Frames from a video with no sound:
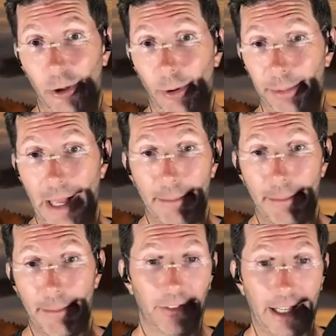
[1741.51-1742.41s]
Go up that
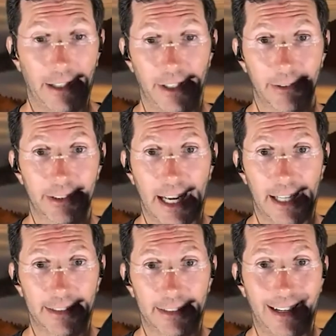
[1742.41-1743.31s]
mountain of land investing with
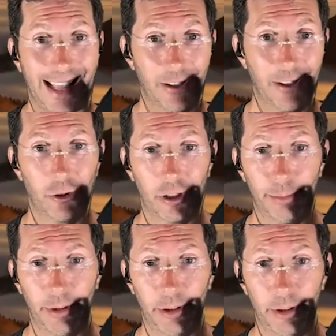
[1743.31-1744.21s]
Scott Todd as your
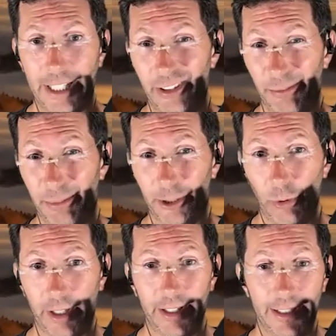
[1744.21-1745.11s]
Sherpa. He'll take you up there
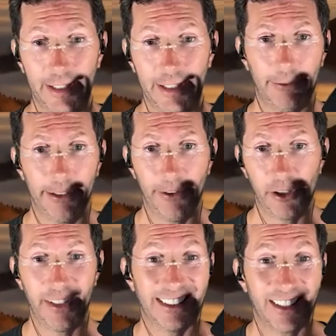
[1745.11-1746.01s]
quickly, safely,
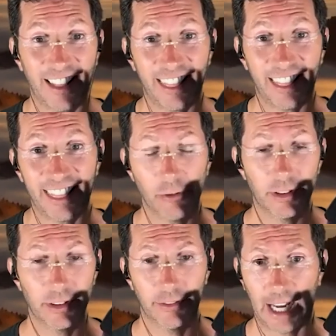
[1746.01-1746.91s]
efficiently. He's done it
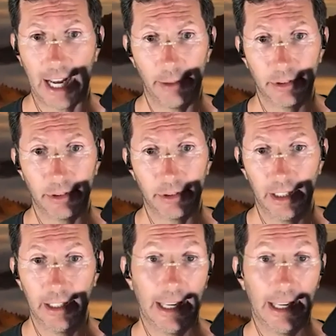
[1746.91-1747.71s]
thousands of times.